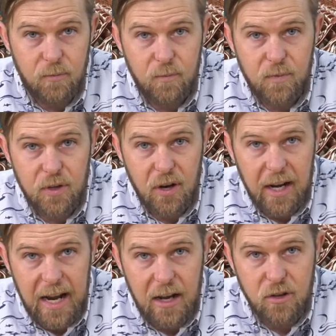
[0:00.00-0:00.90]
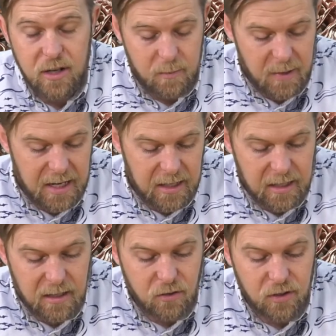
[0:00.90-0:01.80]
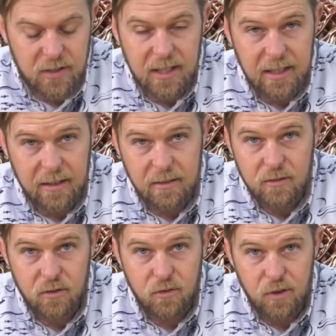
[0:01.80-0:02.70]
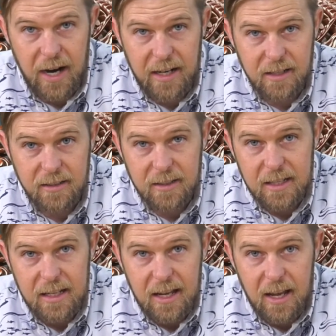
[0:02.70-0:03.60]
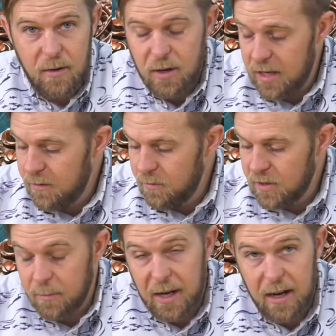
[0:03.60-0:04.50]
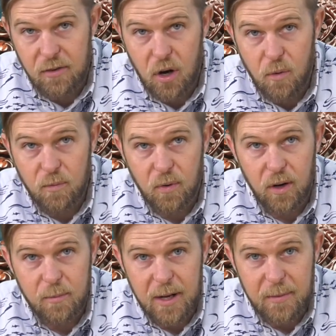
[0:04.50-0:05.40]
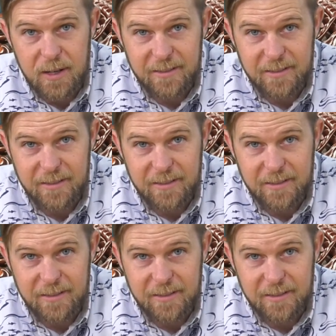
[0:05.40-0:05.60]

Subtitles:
figure out how you can make an interesting dragon and some kind of a home for it maybe.